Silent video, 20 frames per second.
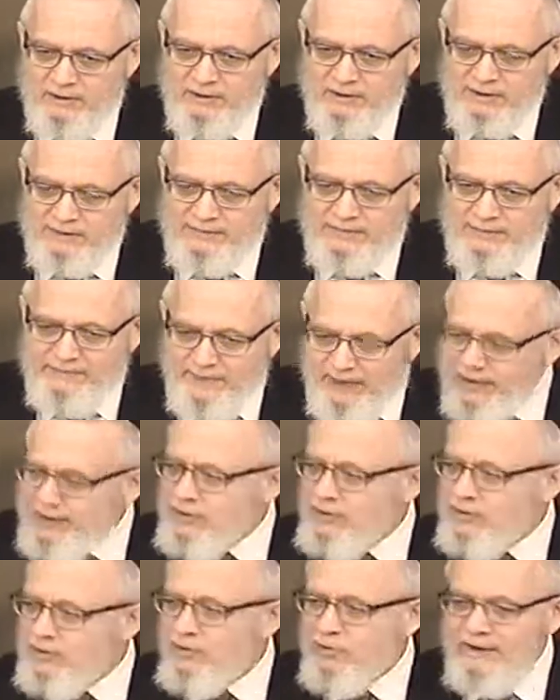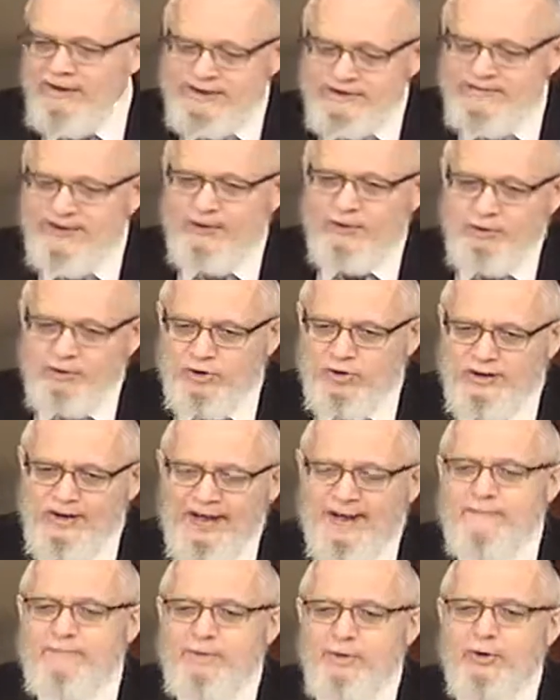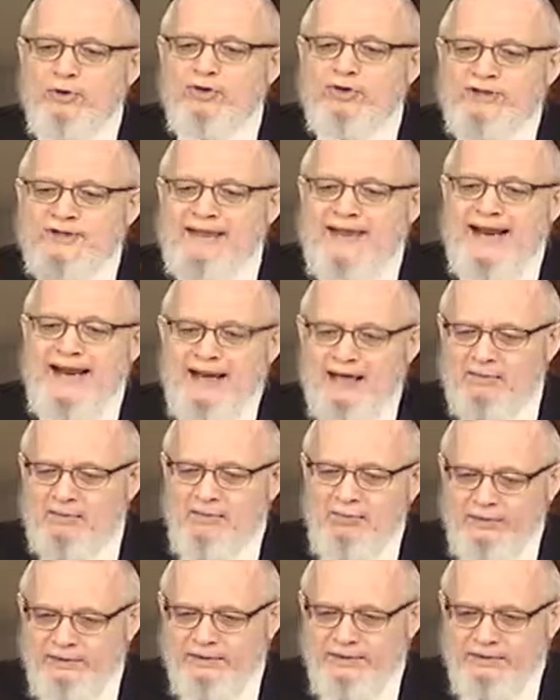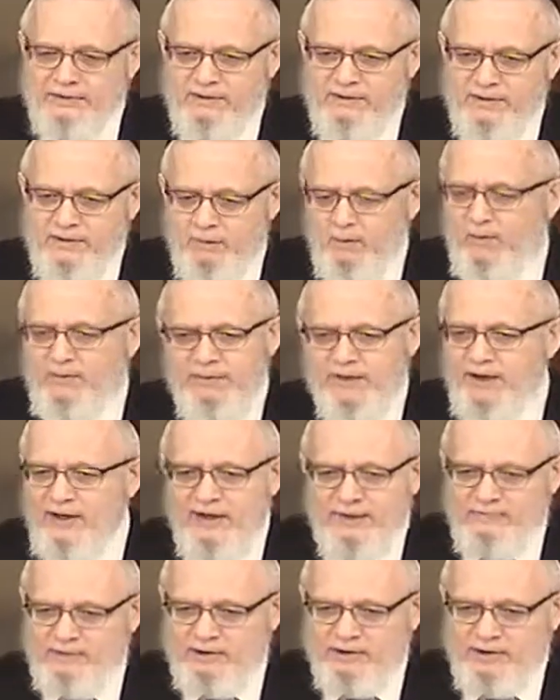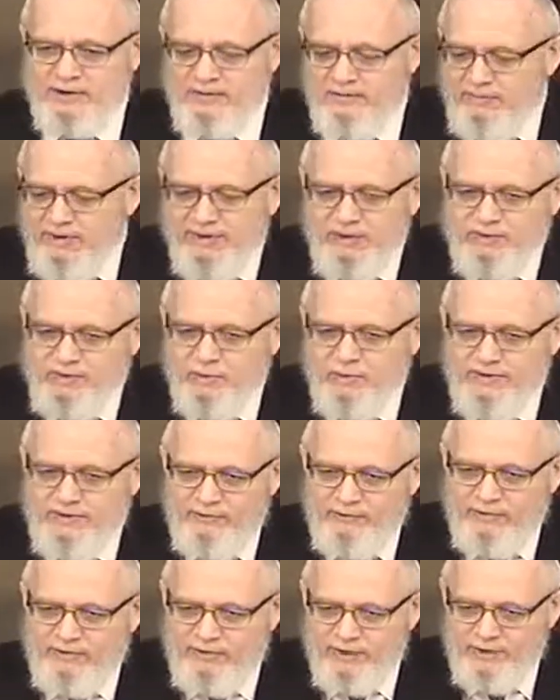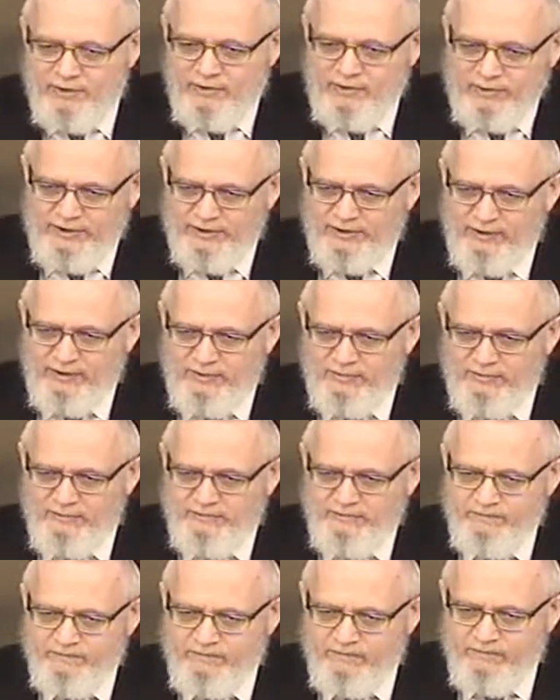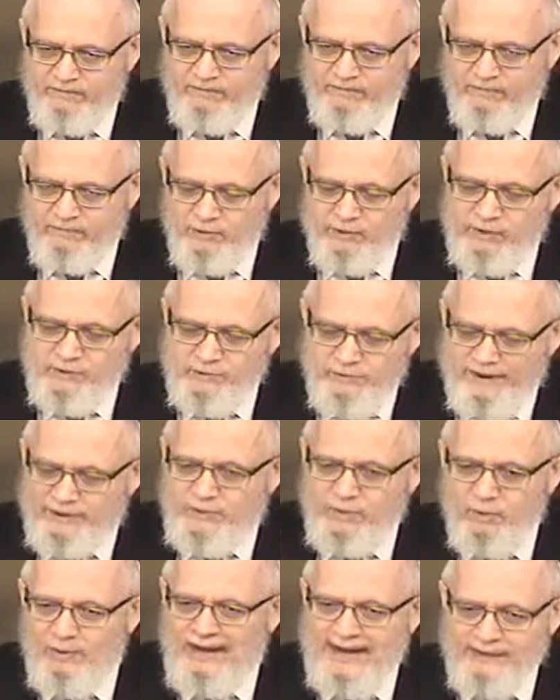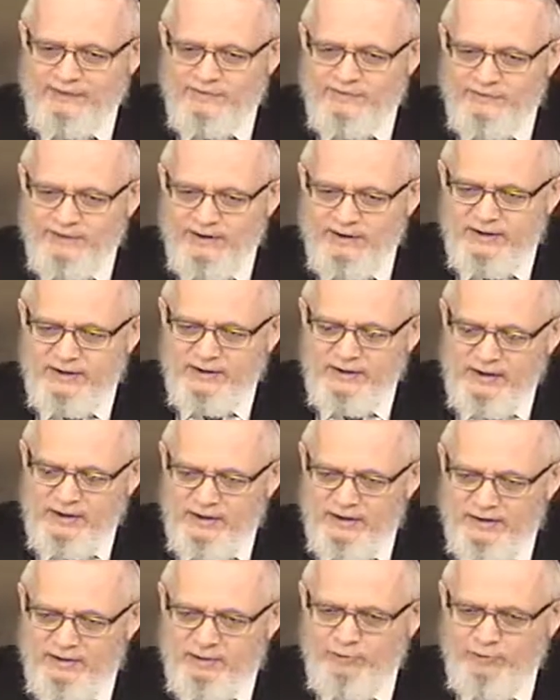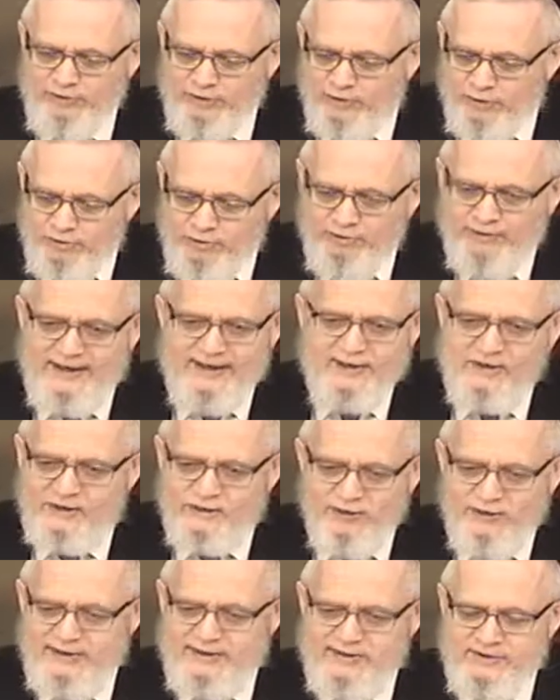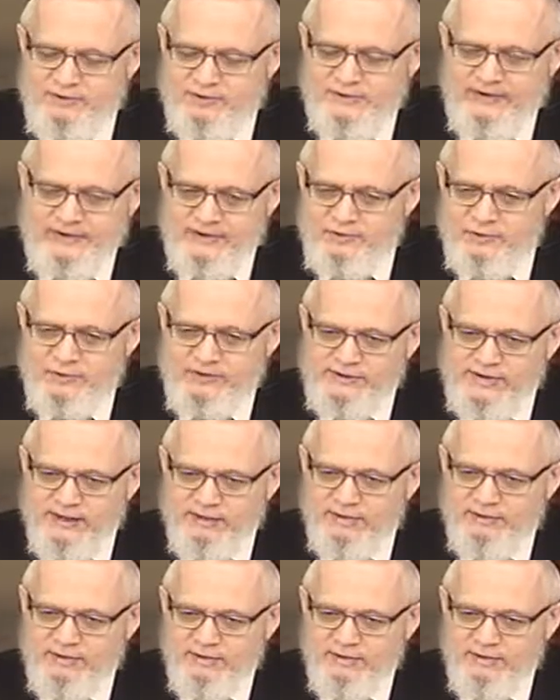If the money no longer has value, shall I purchase an animal with it? And what am I accomplishing? The money is ordinary money, according to you. Because retroactively, the original trans, trans, transfer was not a...